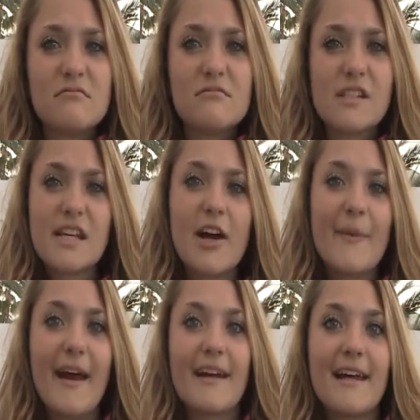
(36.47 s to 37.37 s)
We'll see how
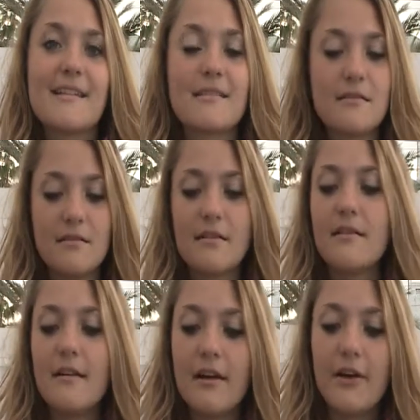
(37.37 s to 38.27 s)
bad it gets.
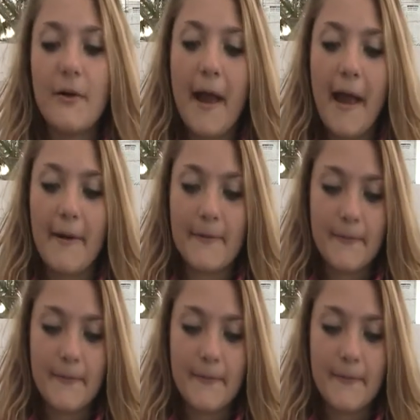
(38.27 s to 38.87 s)
Okay.